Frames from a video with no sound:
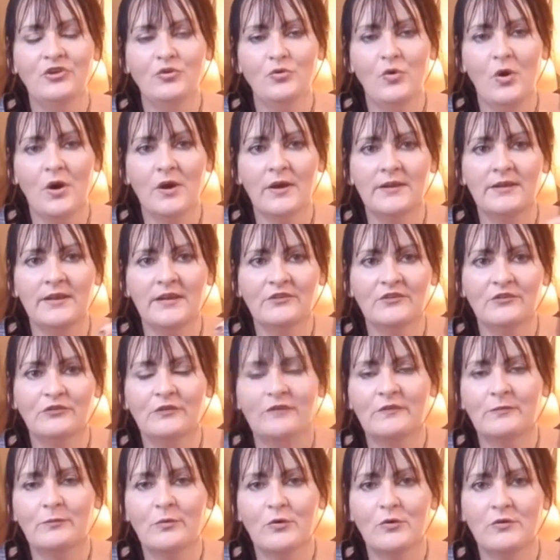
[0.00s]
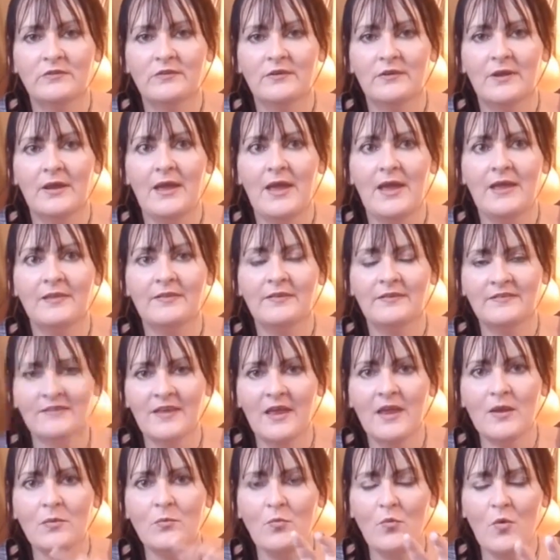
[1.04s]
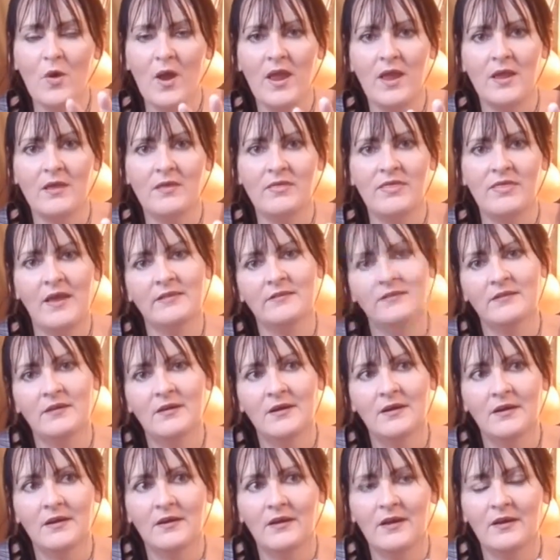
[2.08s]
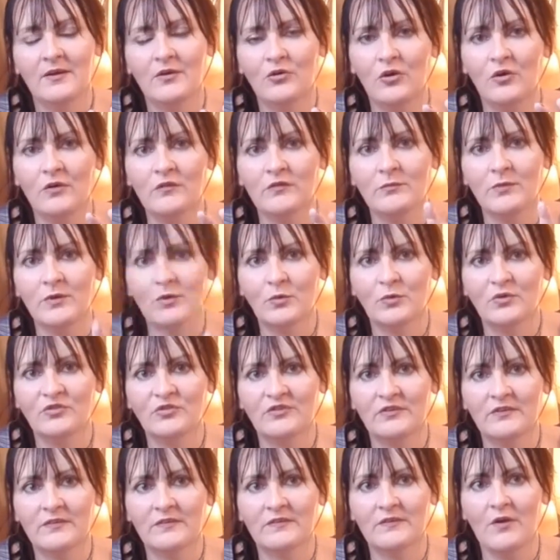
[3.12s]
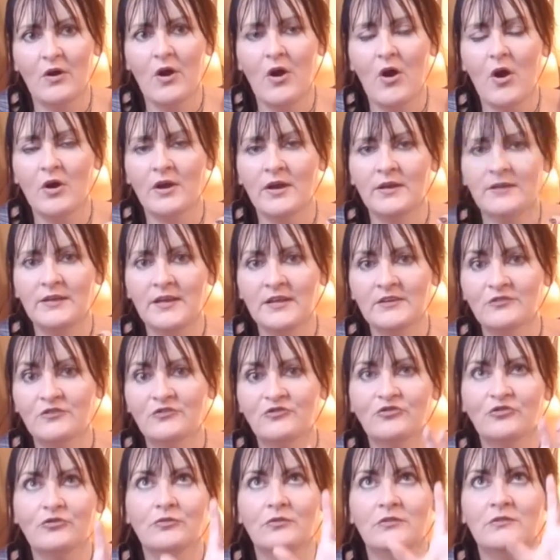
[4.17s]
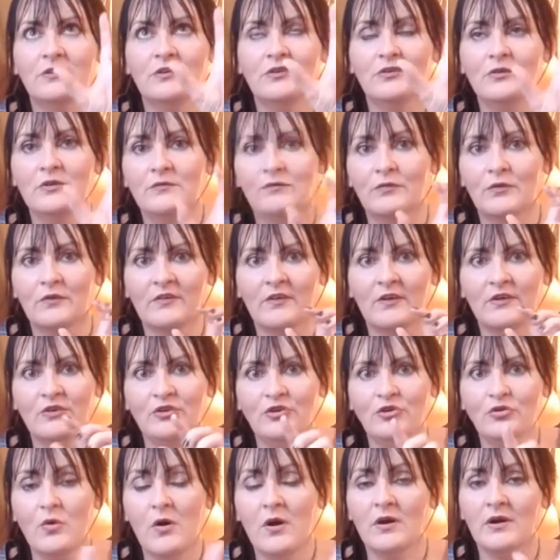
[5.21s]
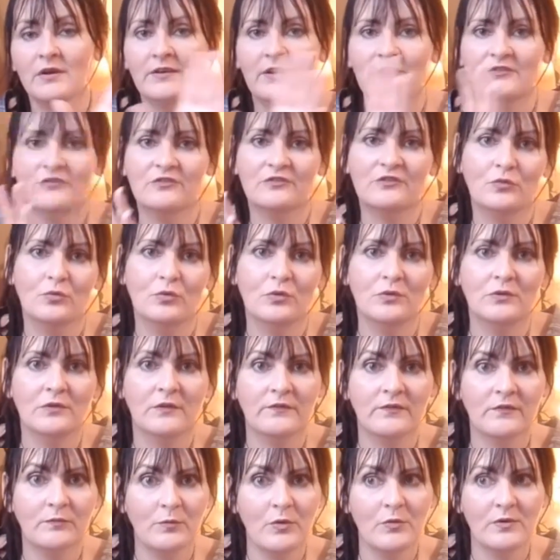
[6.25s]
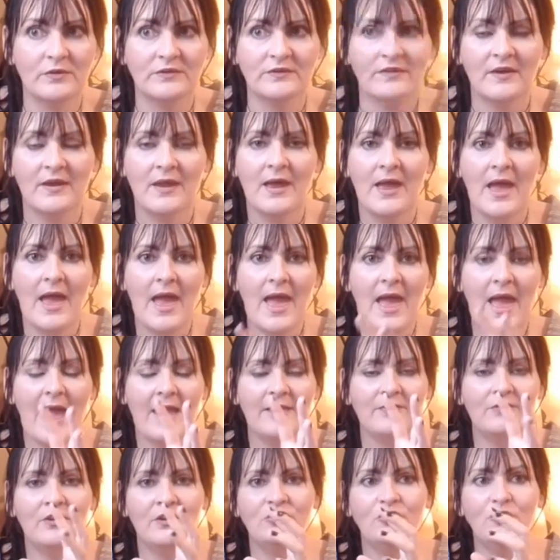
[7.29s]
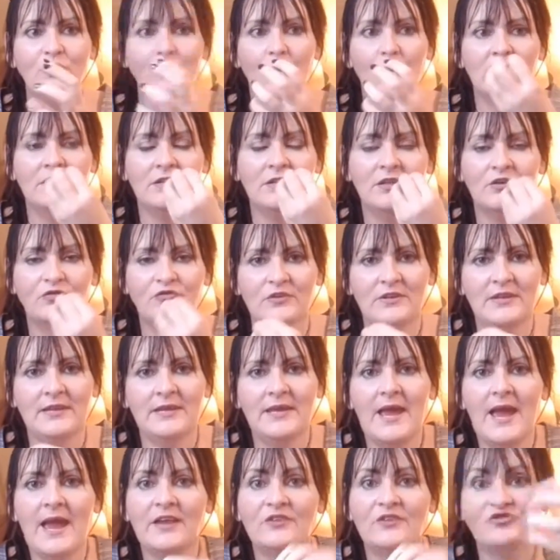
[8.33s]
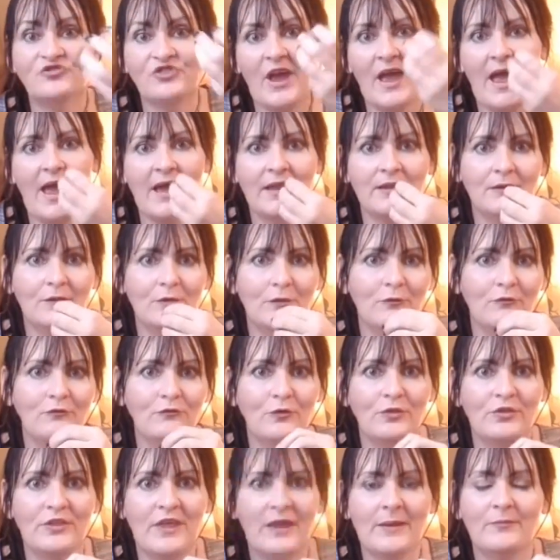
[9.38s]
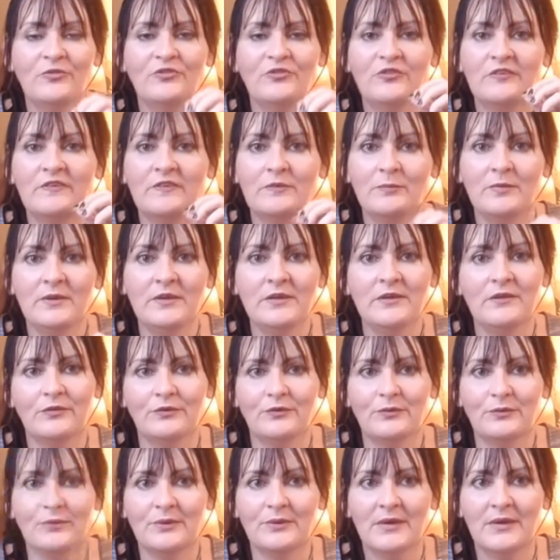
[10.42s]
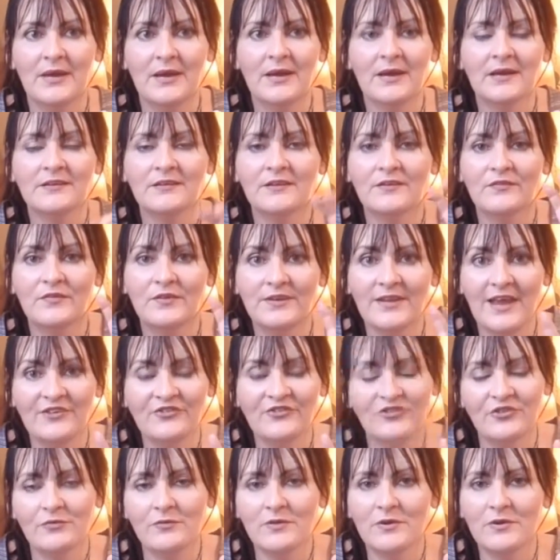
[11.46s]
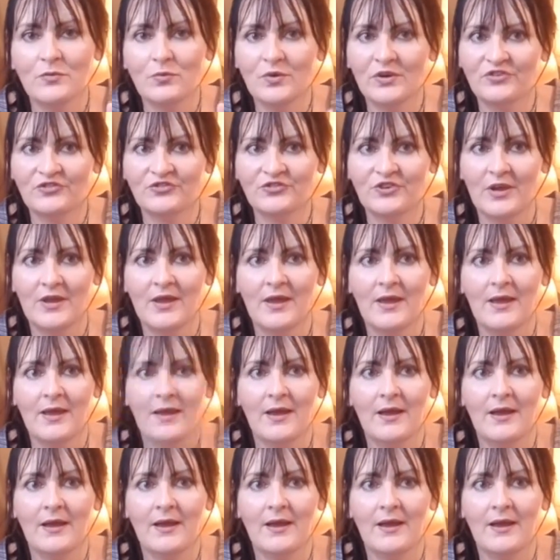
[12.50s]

You are connected to spirit at the same way that cosmic witches are connected to the universe. You are connected to the world of spirit and you are literally a channel for them to speak through. Divinationary witch